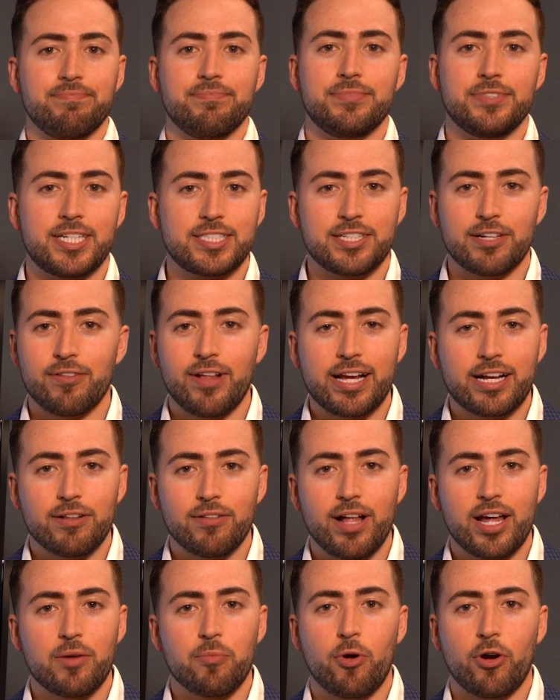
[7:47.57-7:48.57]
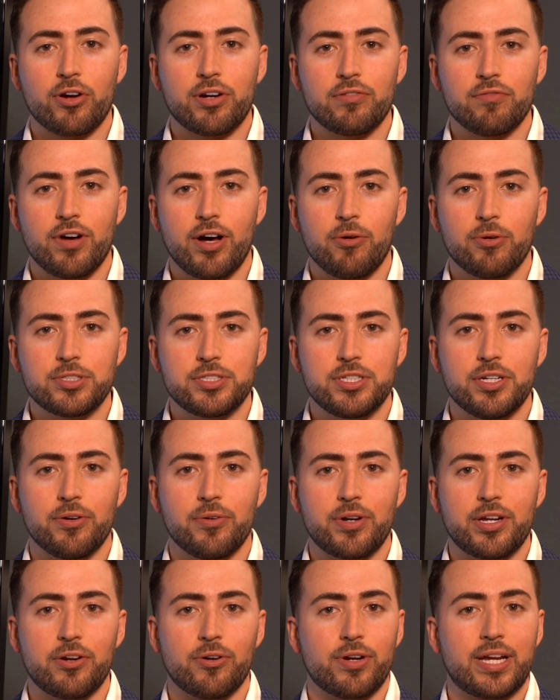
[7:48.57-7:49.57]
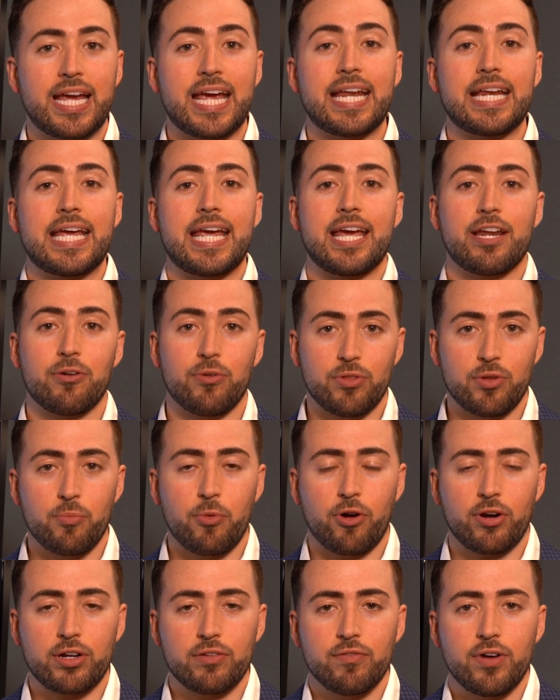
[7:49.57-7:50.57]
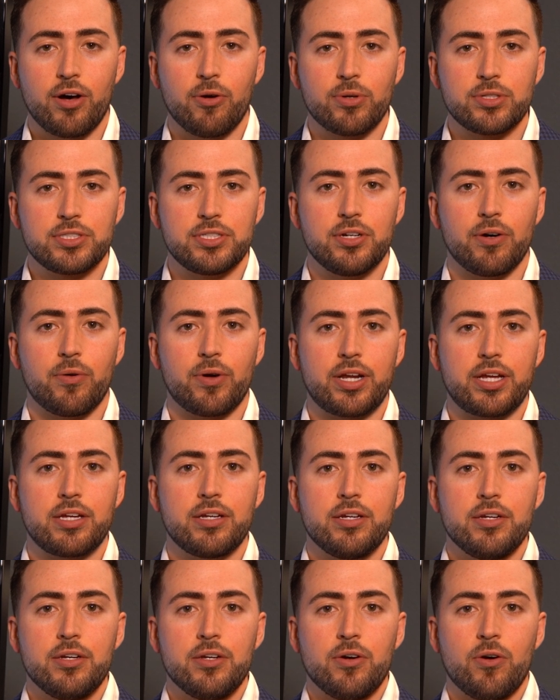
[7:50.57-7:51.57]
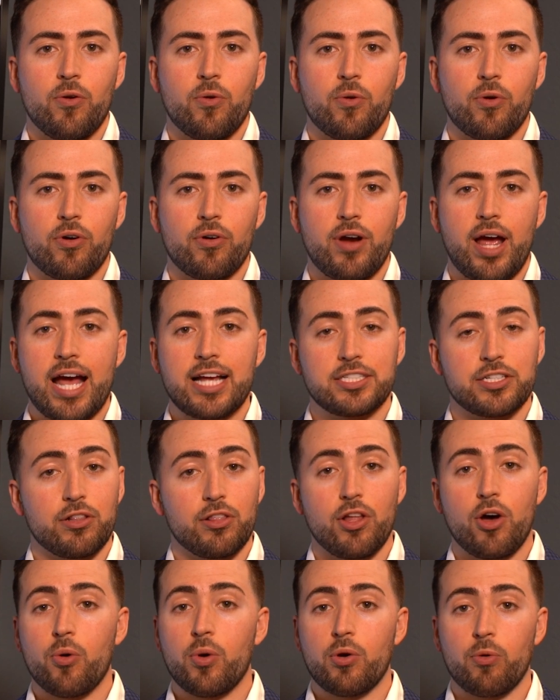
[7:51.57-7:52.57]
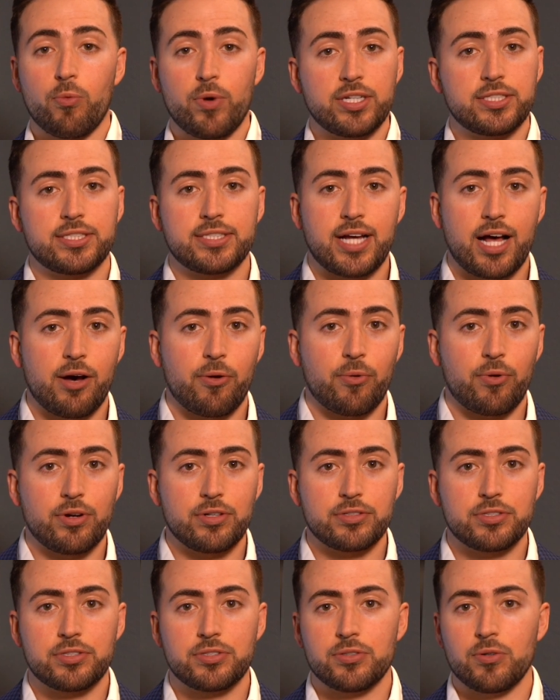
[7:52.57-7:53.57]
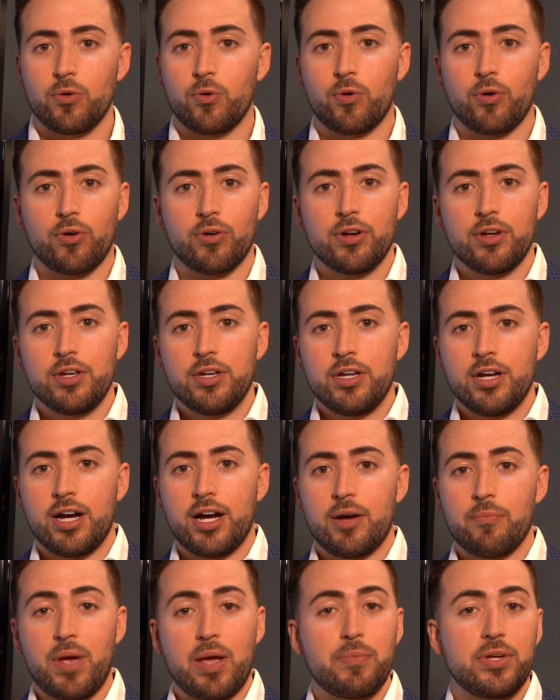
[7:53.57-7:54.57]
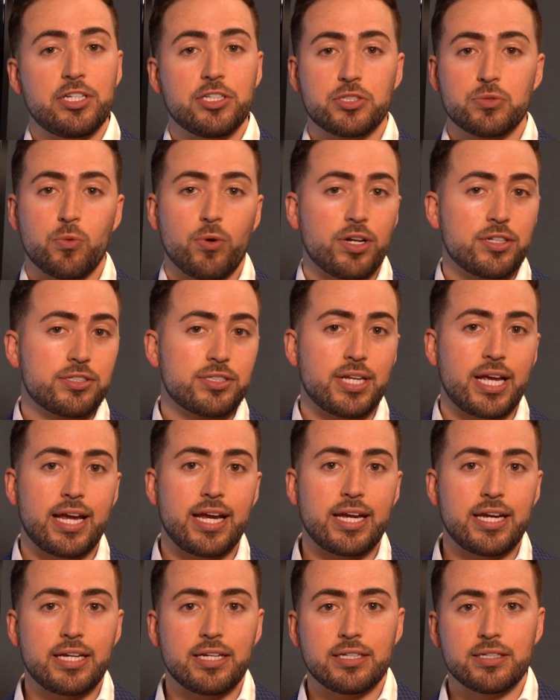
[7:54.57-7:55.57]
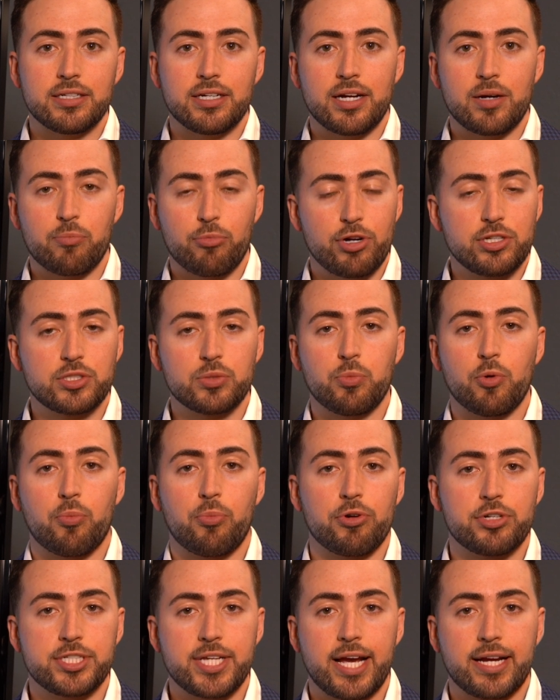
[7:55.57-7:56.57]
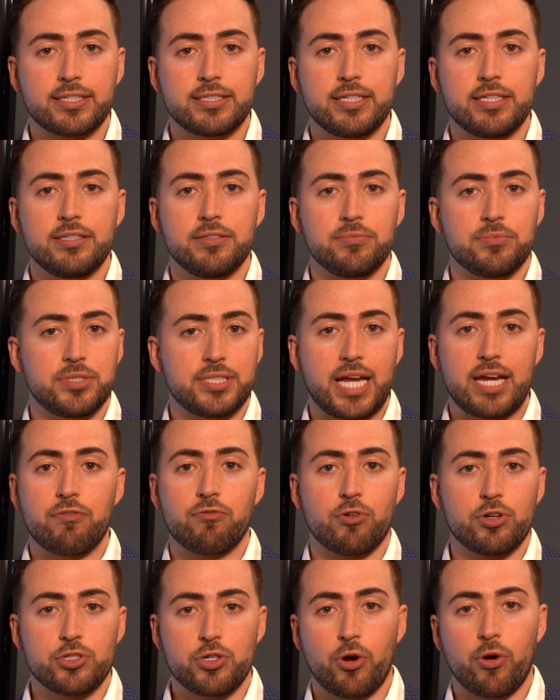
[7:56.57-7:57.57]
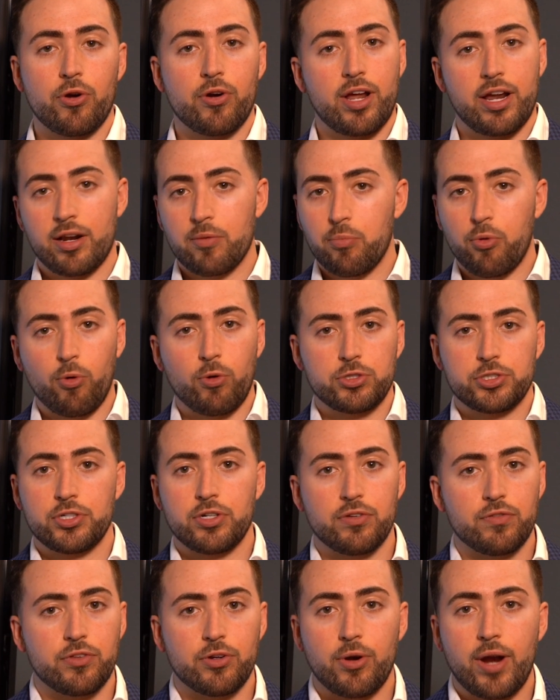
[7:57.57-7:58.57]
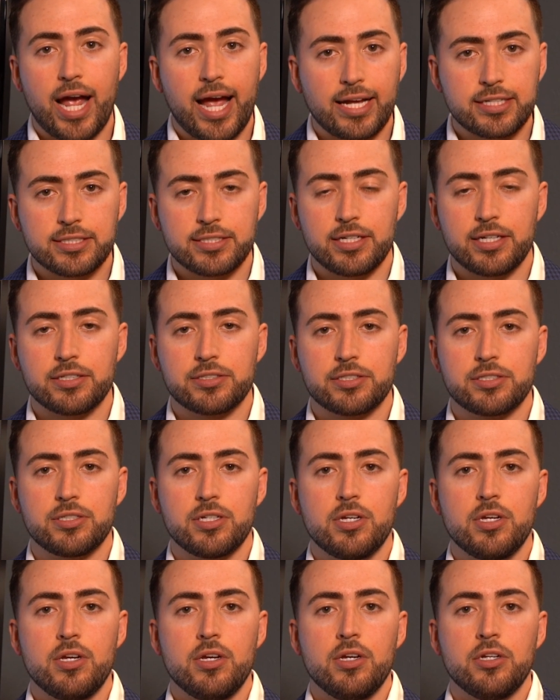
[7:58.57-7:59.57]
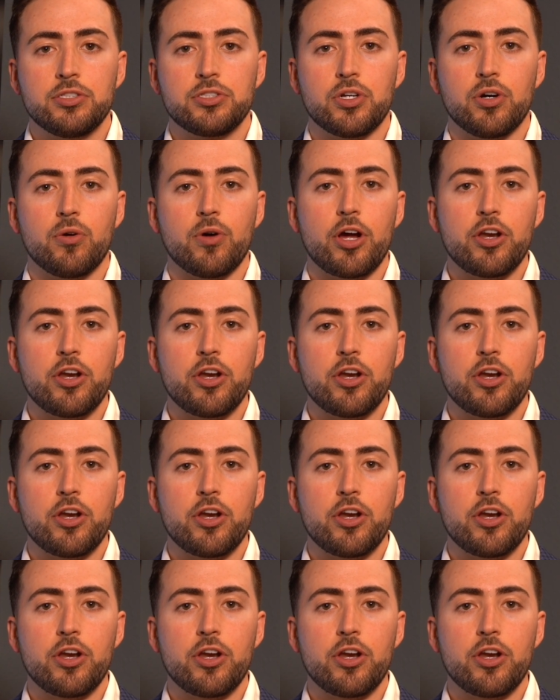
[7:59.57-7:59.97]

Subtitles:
doesn't like a lot of market volatility, or can't handle the market volatility, or has a lower risk tolerance, or maybe just wants a principal protected, safe return on a portion of their assets. So